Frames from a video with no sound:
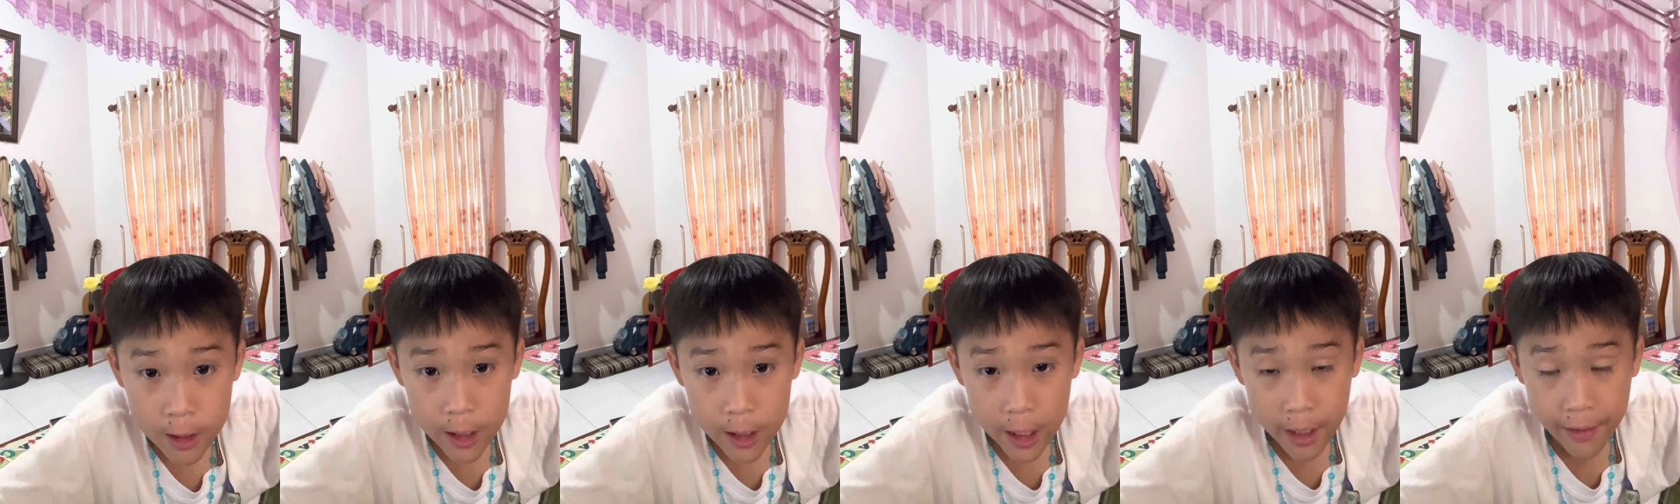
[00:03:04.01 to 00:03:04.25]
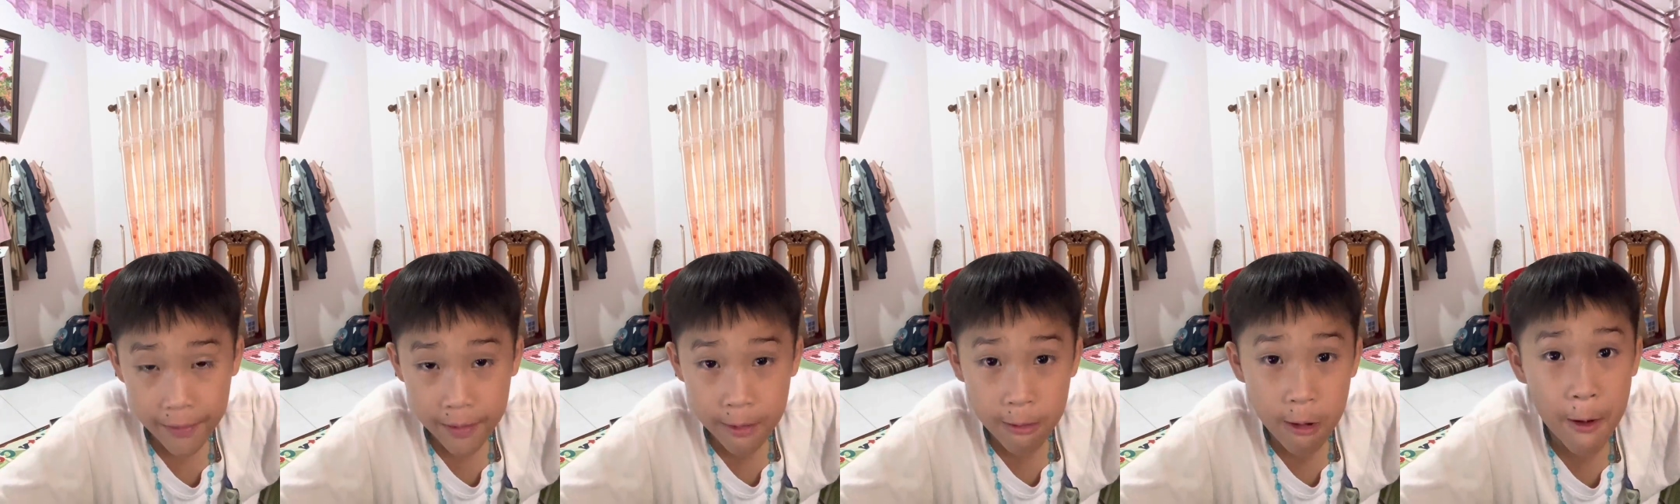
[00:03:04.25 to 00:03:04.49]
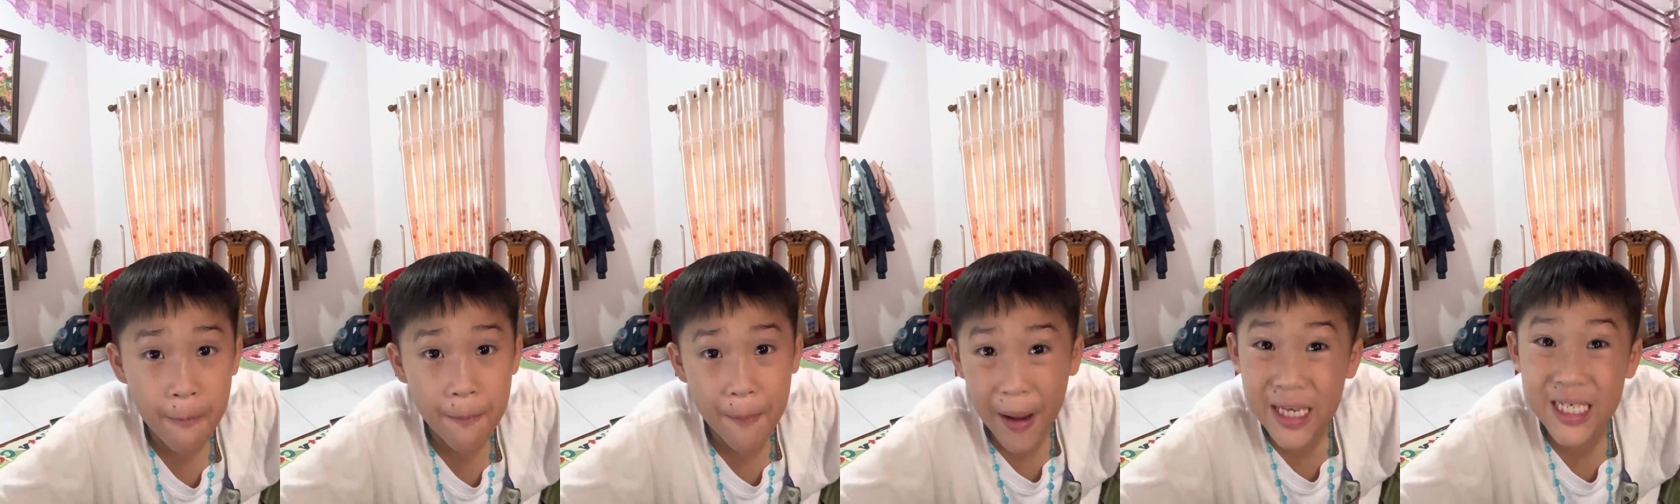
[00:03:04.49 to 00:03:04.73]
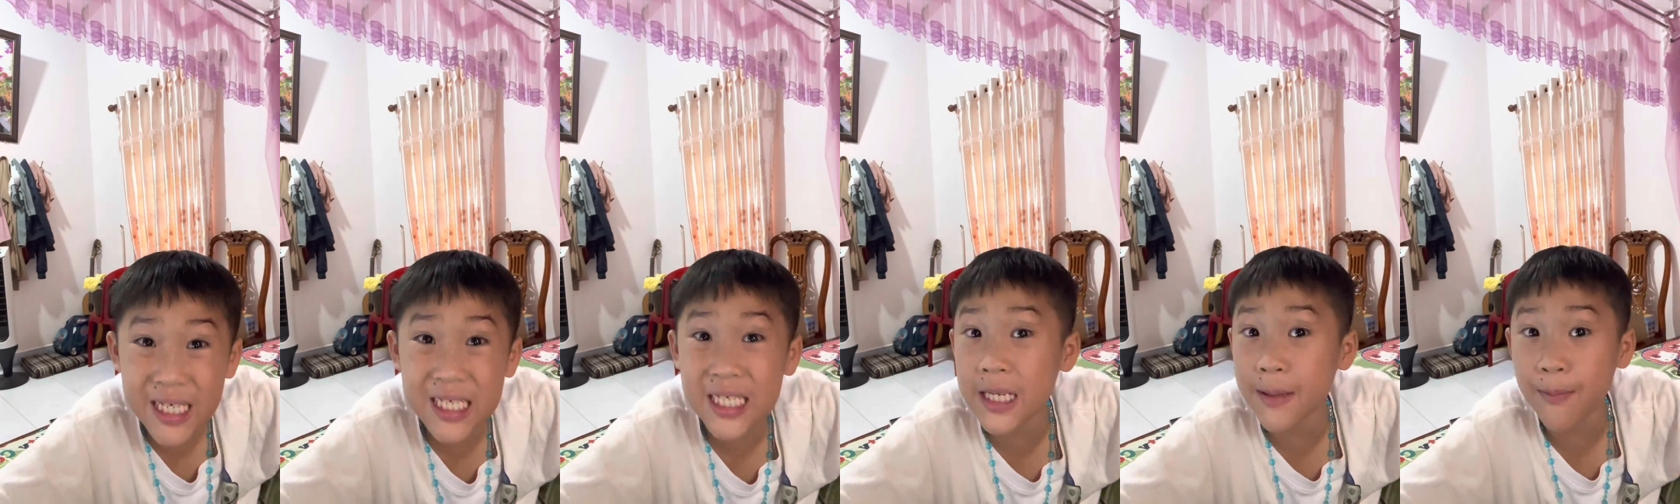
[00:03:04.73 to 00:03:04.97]
If you are a
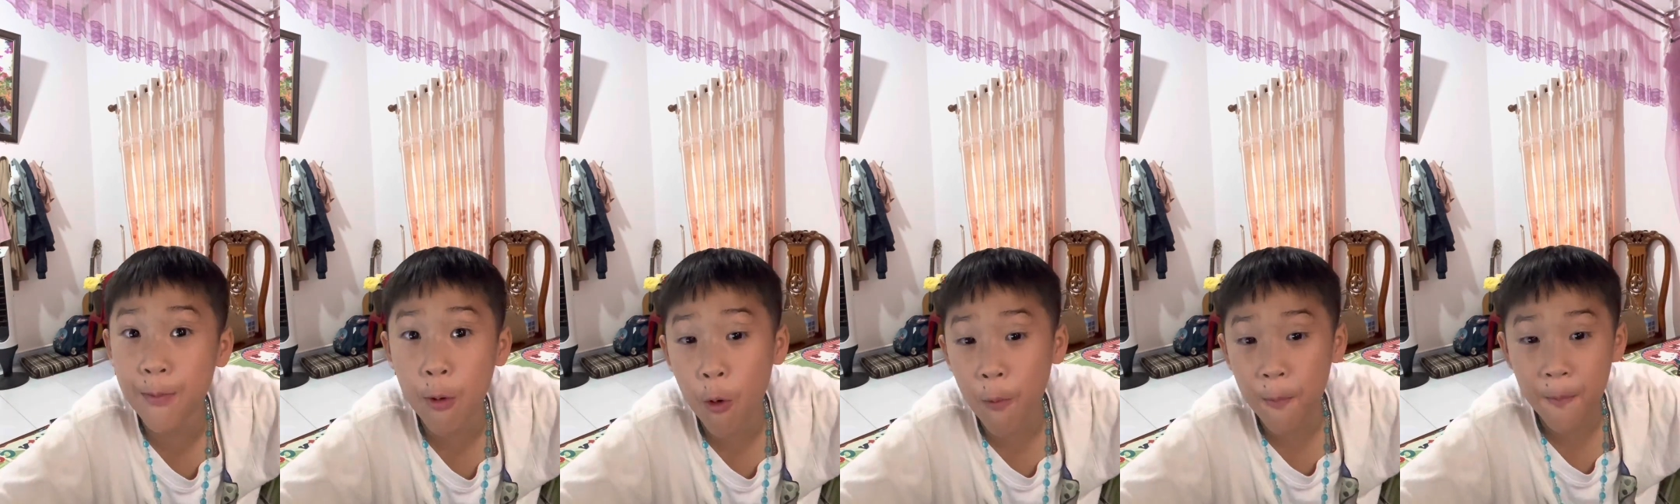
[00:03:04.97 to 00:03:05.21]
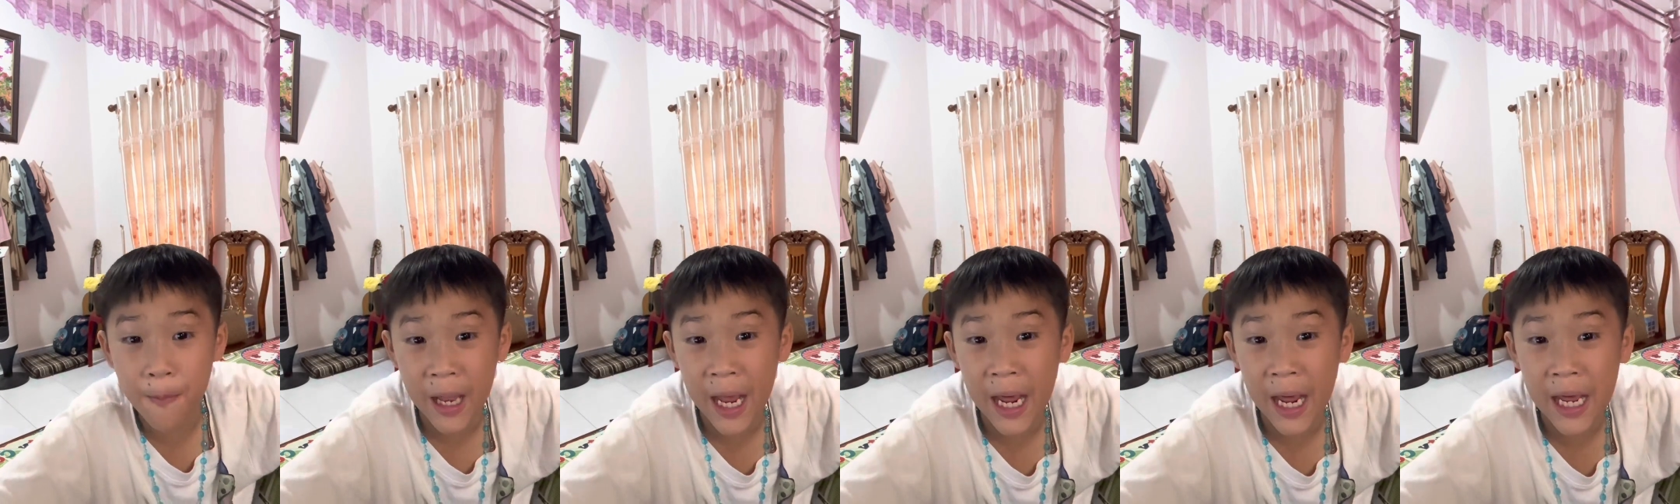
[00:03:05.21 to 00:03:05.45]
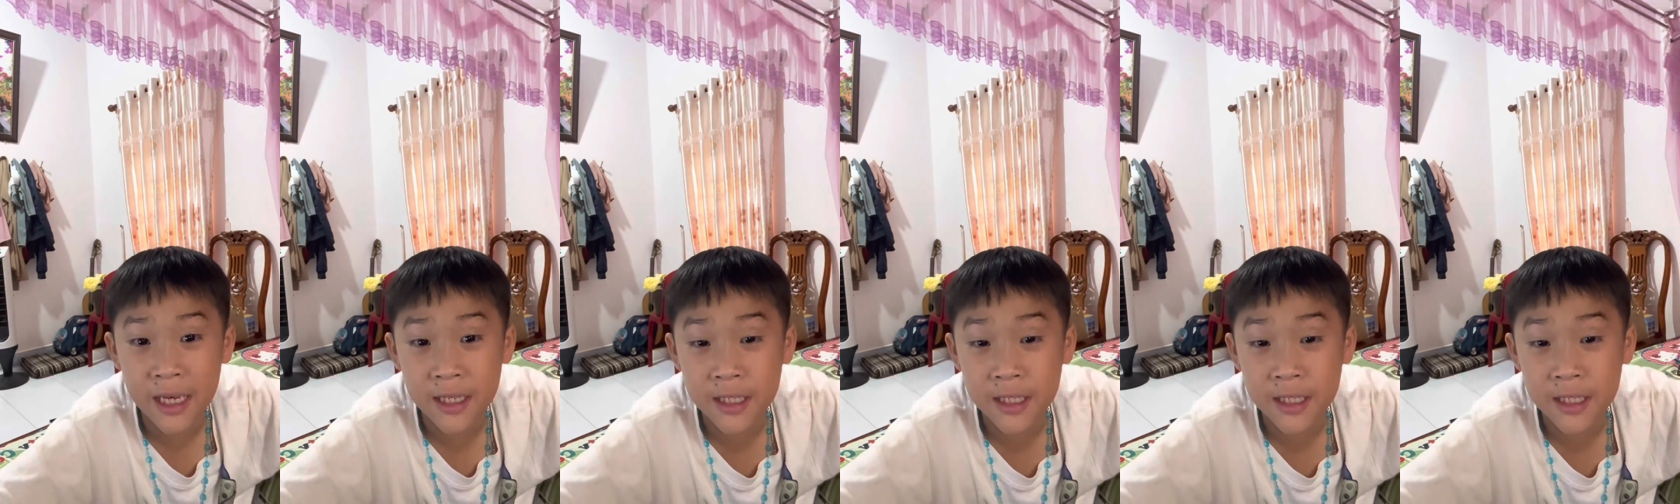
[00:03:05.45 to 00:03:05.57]
basketball player,